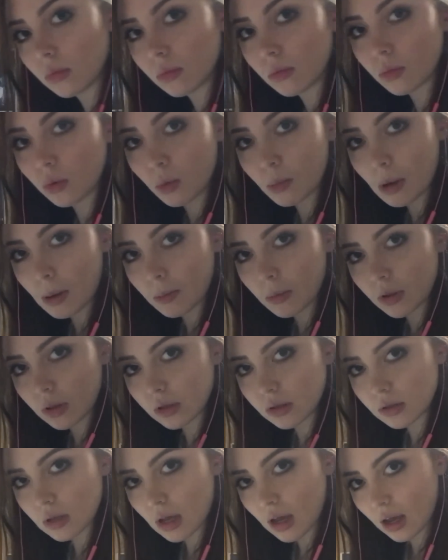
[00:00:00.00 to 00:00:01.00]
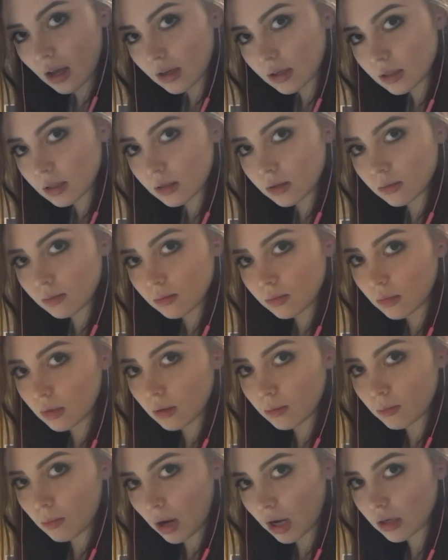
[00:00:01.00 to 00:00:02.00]
remember that x
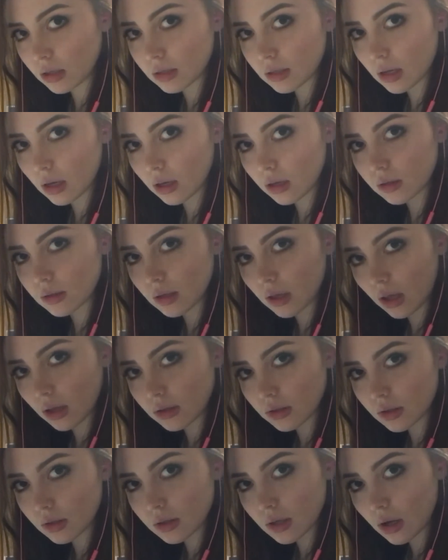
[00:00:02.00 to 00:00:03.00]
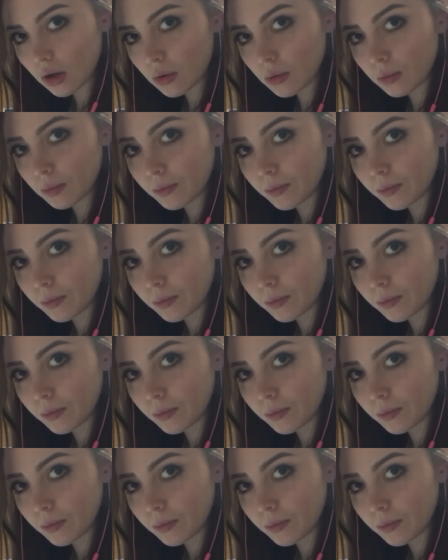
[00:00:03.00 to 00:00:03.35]
minus x cancels out.